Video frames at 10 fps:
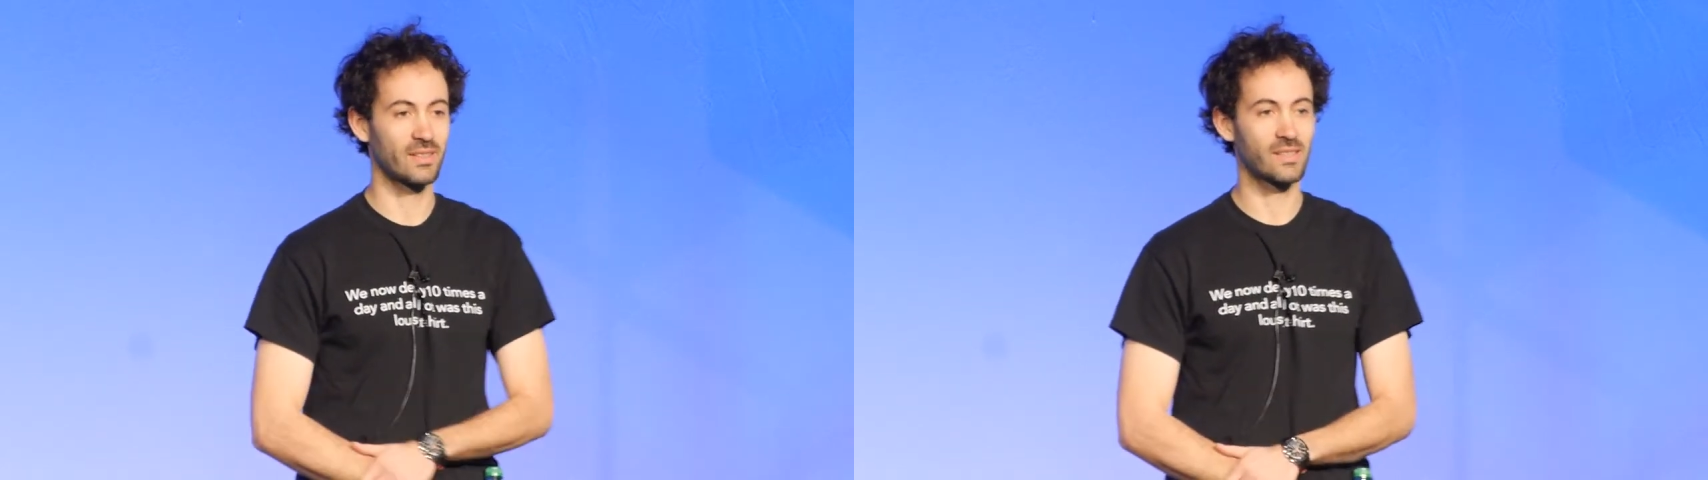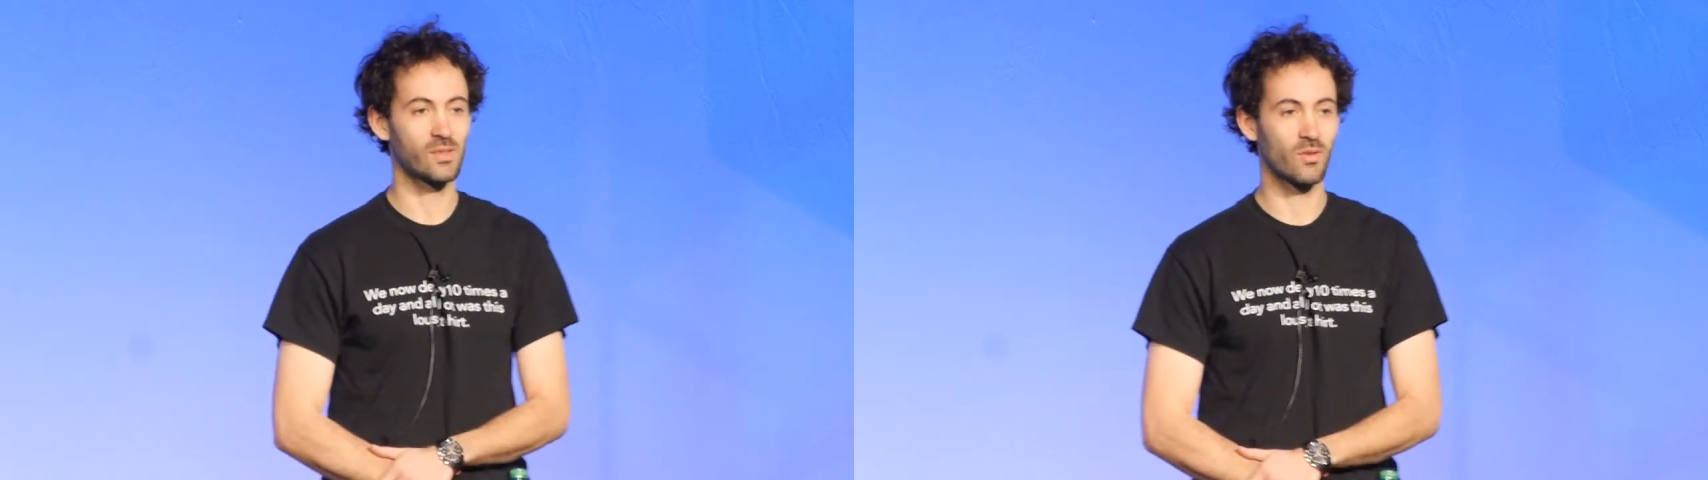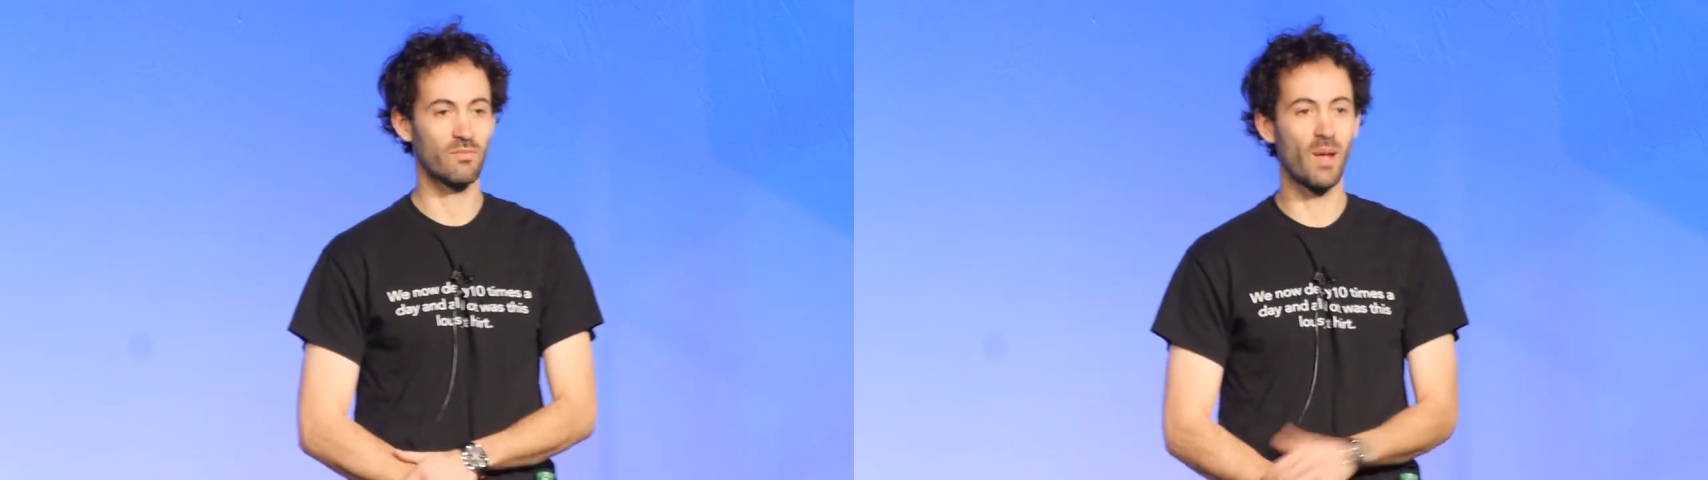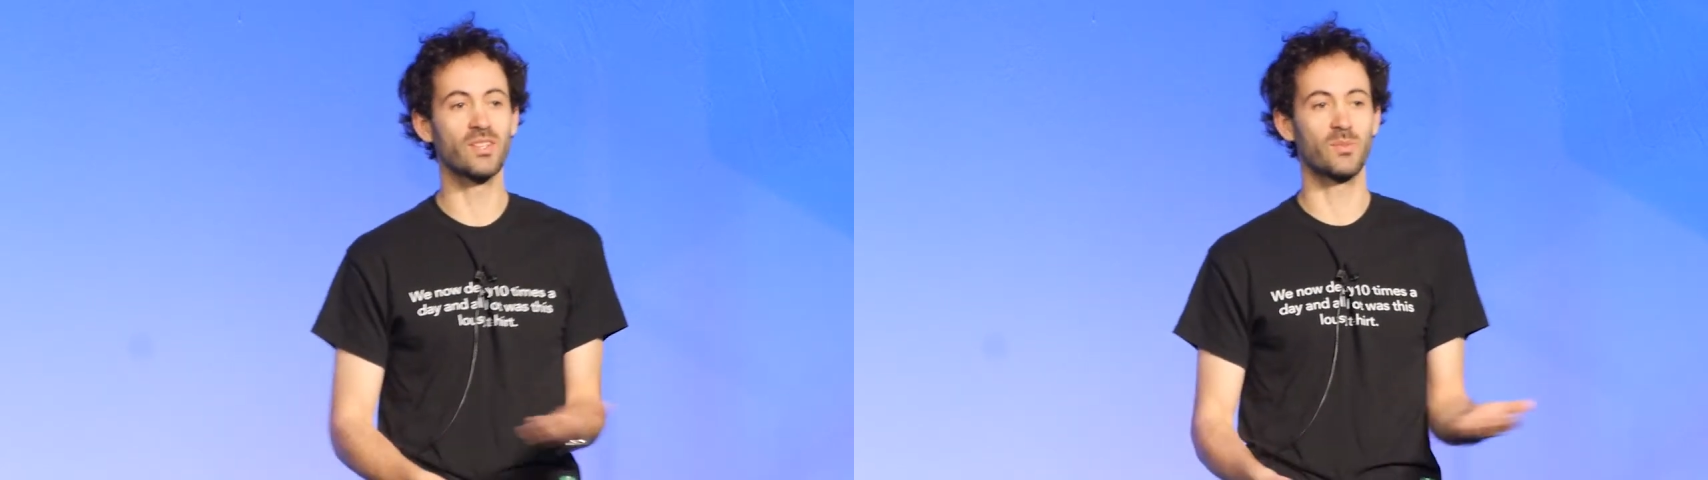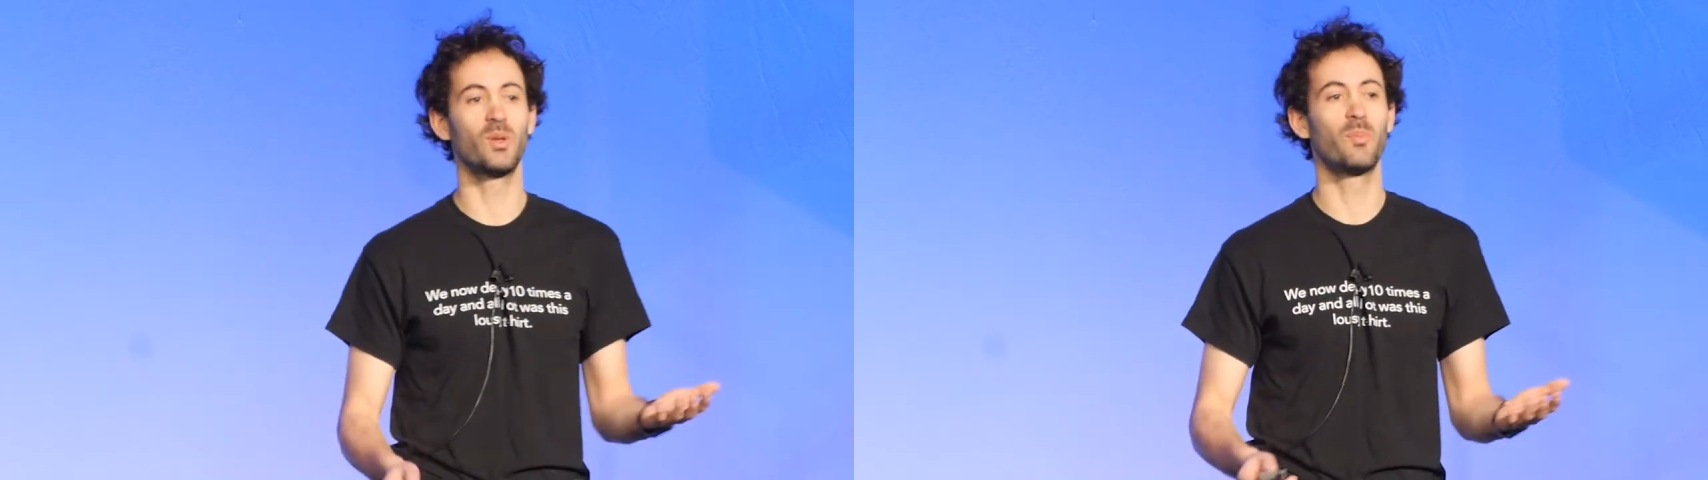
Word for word: that's sort of multiple